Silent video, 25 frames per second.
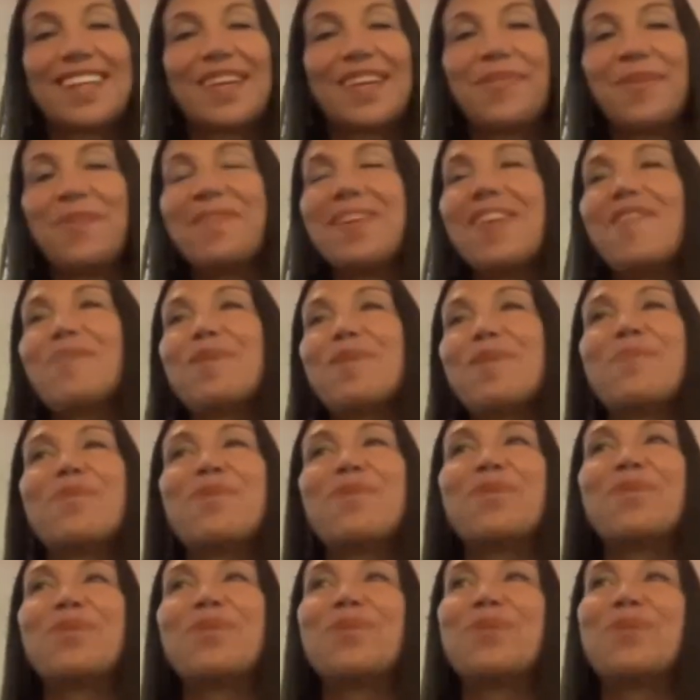I mean, we have hmm.
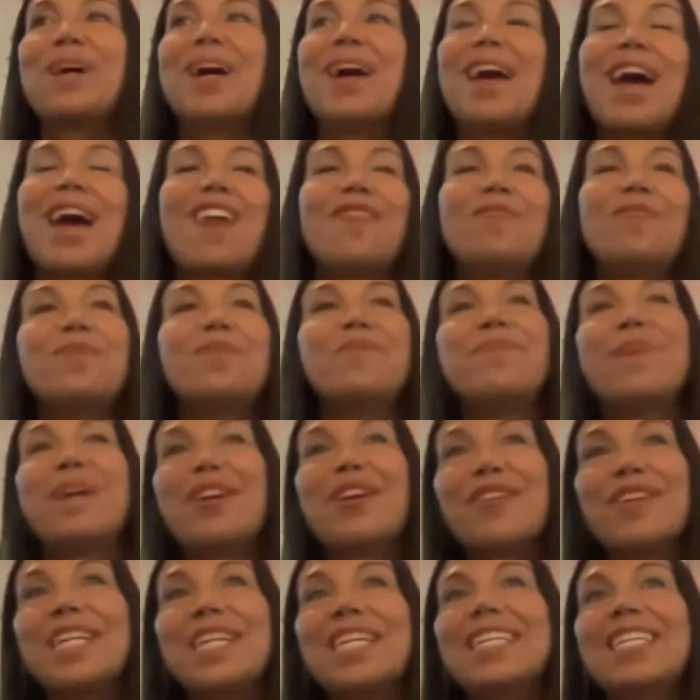people who have been
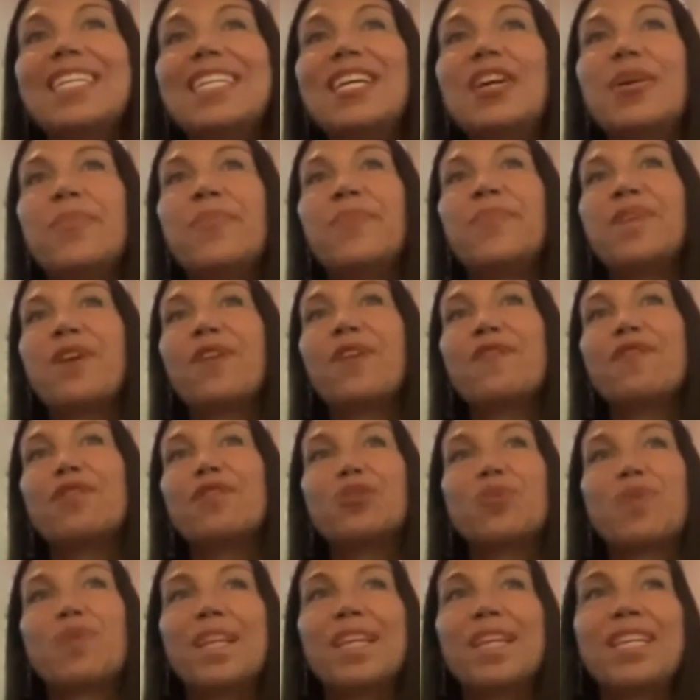married for
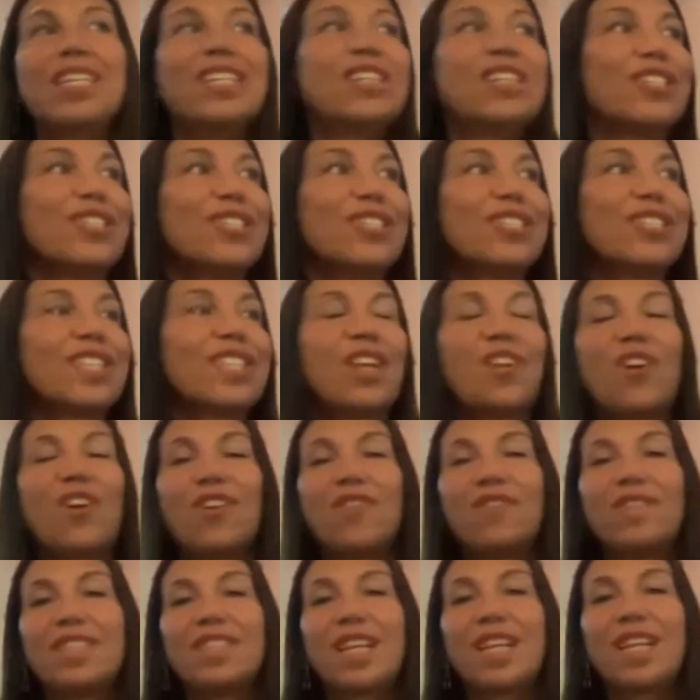20 years and all
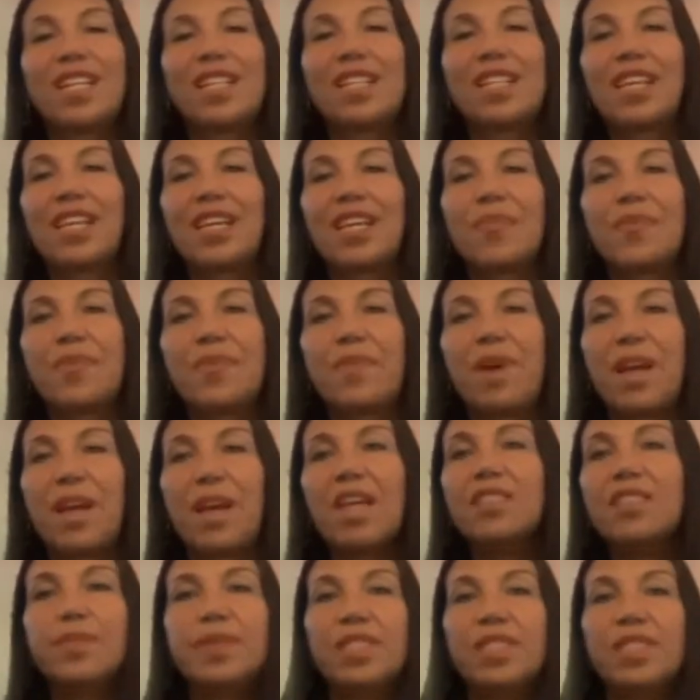of a sudden they come in my
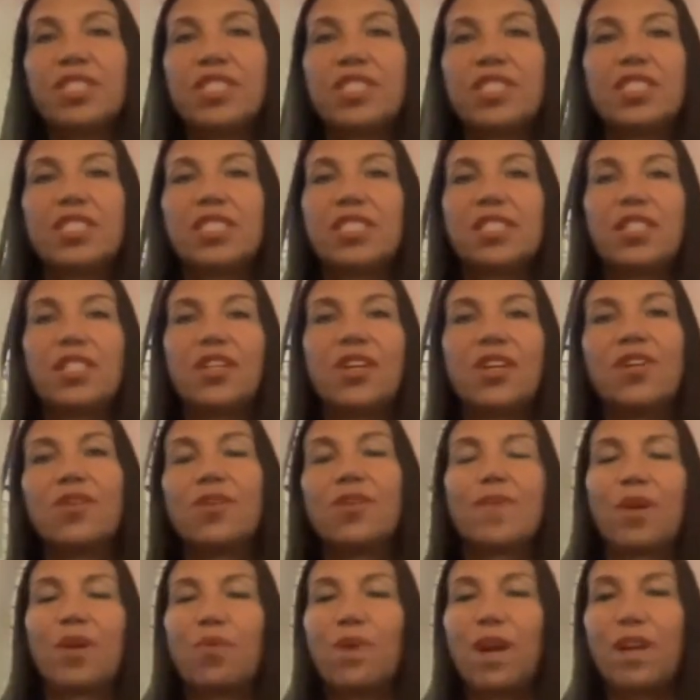husband just you know or
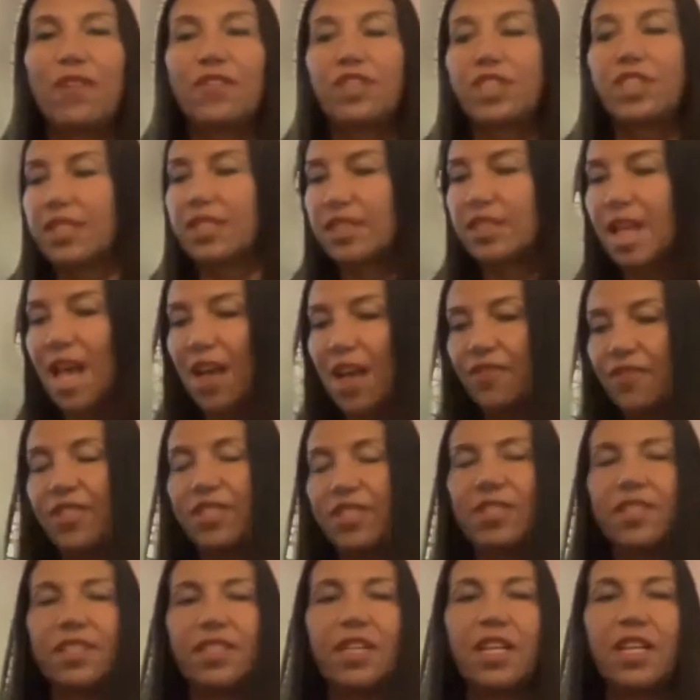my wife just left
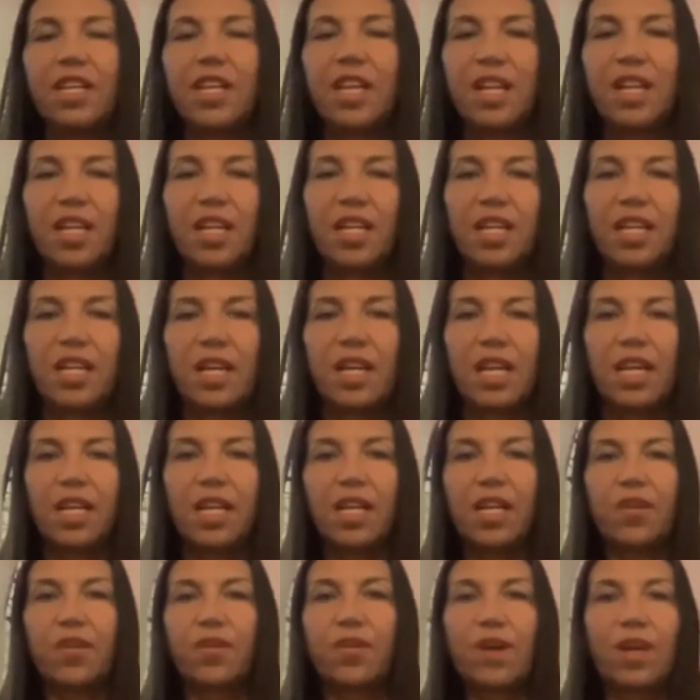and I,
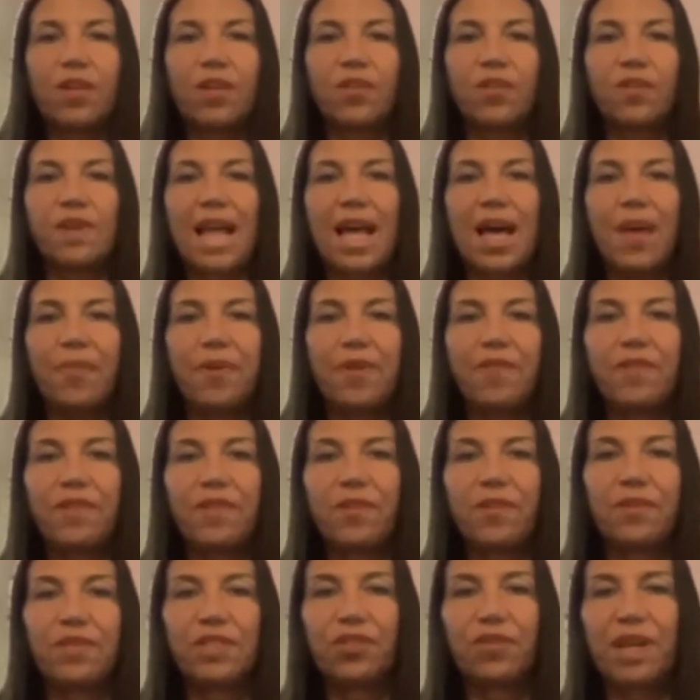I, don't know what happened
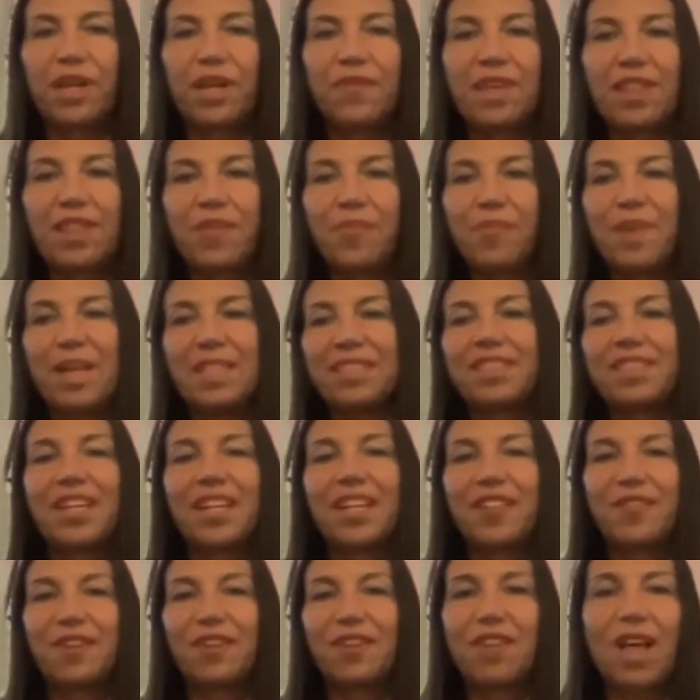everything was great we had the best
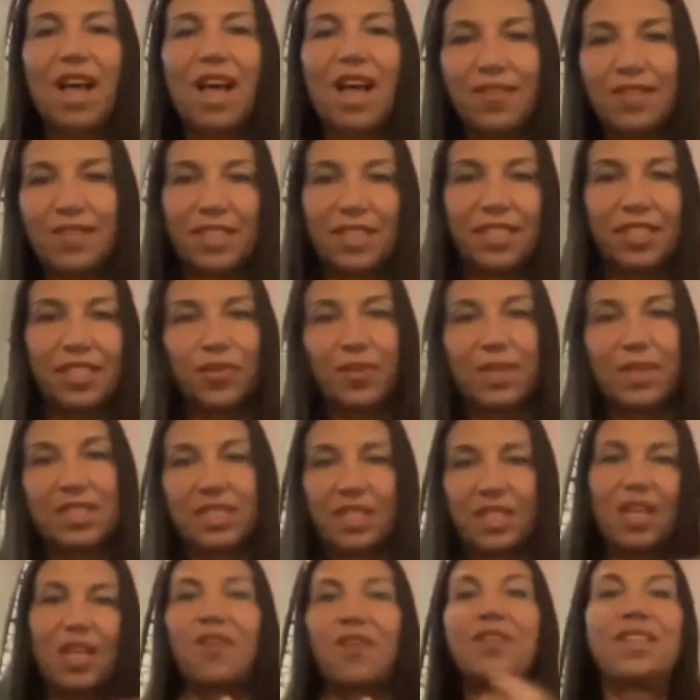night of our lives six weeks
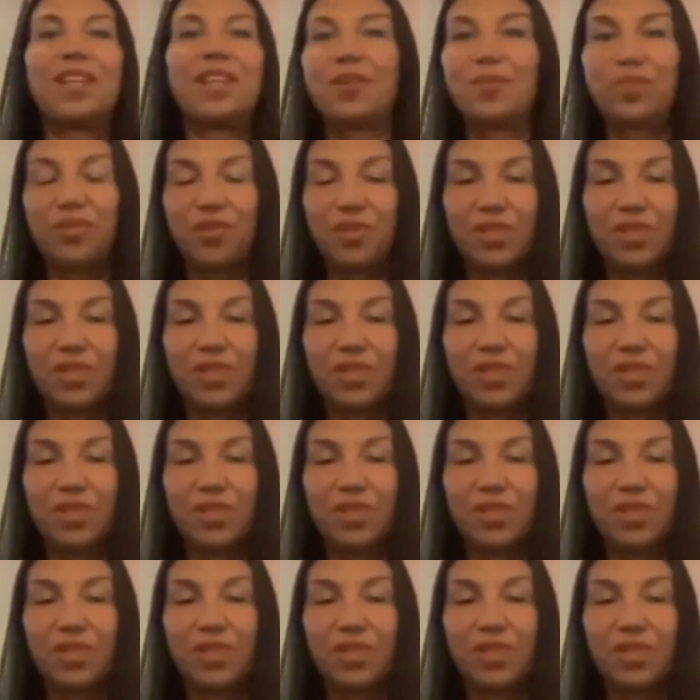ago and then